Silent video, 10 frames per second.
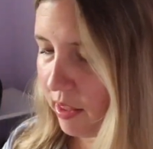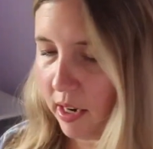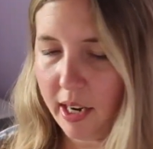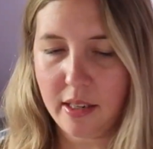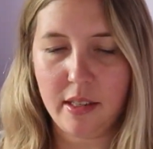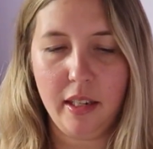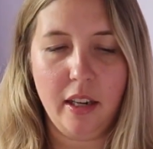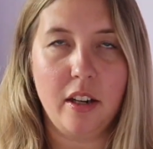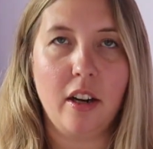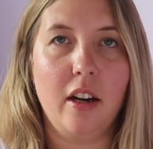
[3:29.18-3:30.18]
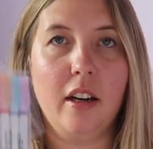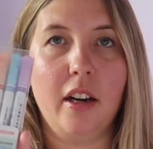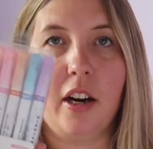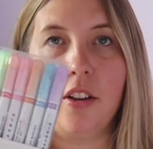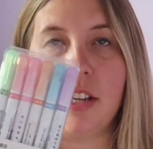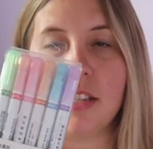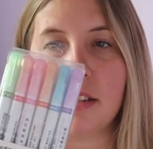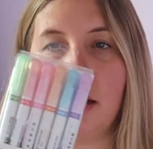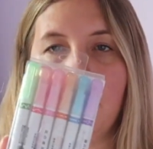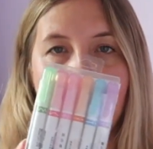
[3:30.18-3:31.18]
The next thing I got are these
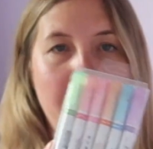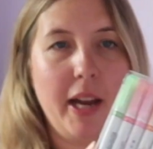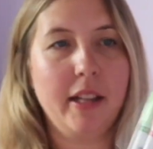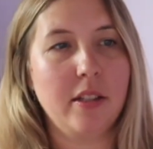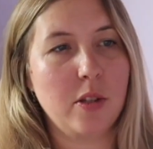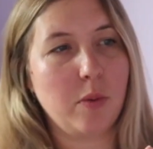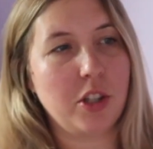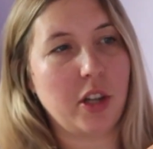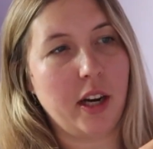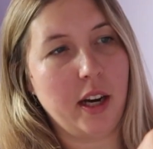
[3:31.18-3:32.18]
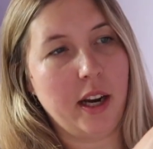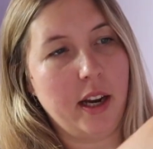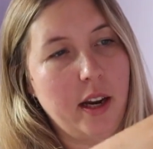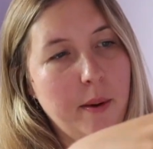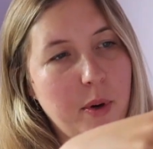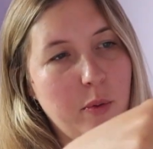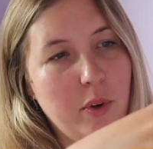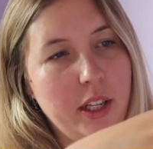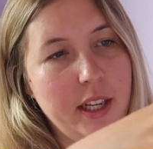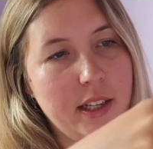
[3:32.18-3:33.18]
colored pens, which I am
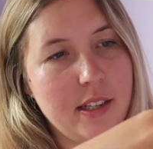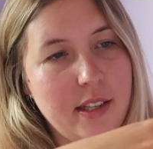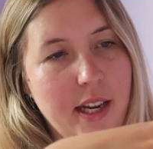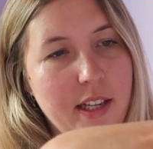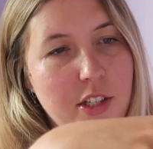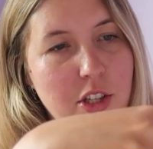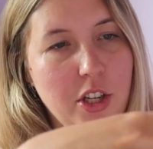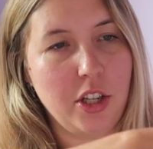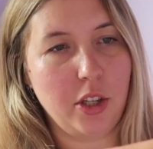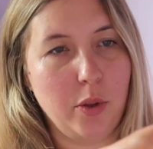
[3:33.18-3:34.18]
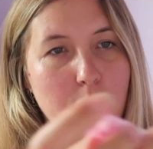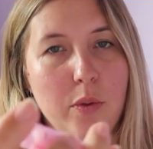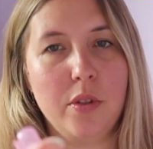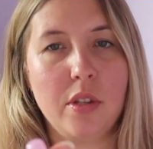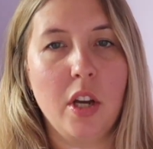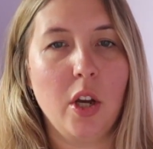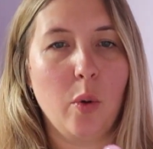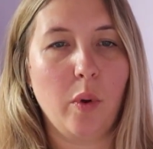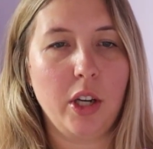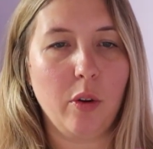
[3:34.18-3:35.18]
really excited to use.
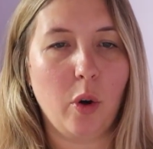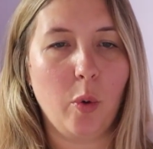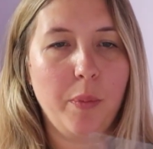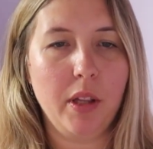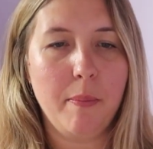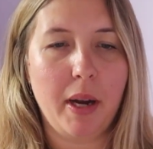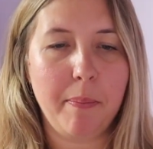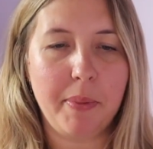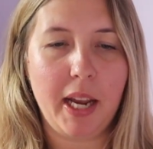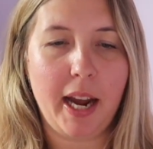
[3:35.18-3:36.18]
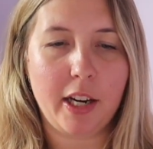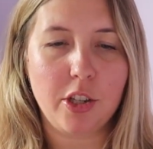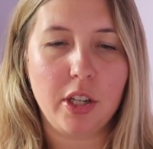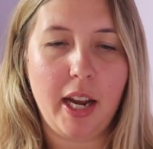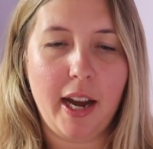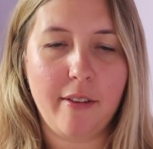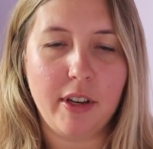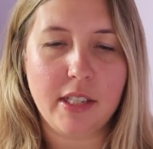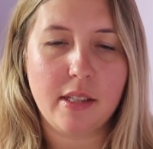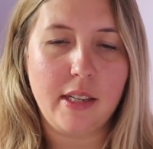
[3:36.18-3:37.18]
When you open them up, they actually have
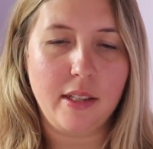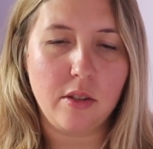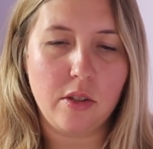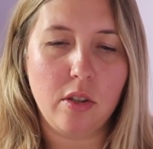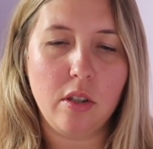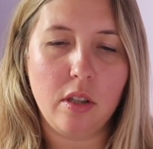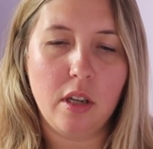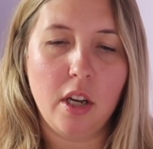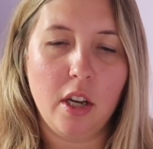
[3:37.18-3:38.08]
a stencil.